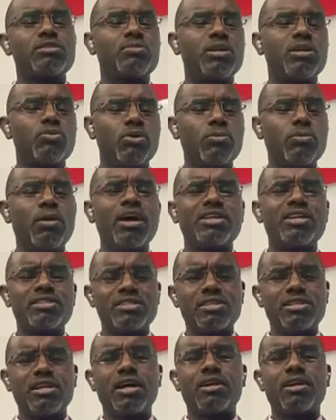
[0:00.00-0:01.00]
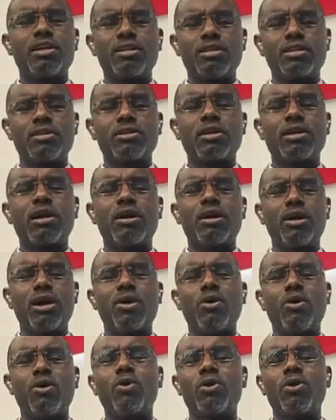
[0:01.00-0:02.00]
That means we might see another
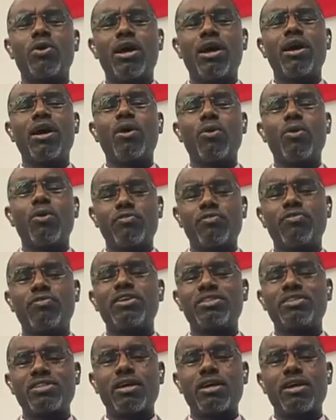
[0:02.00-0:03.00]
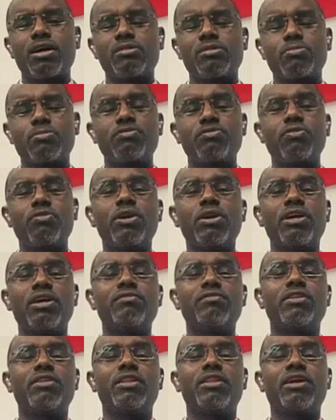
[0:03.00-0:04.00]
or our first cut
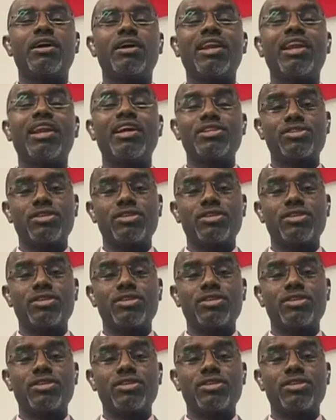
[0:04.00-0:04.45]
before even the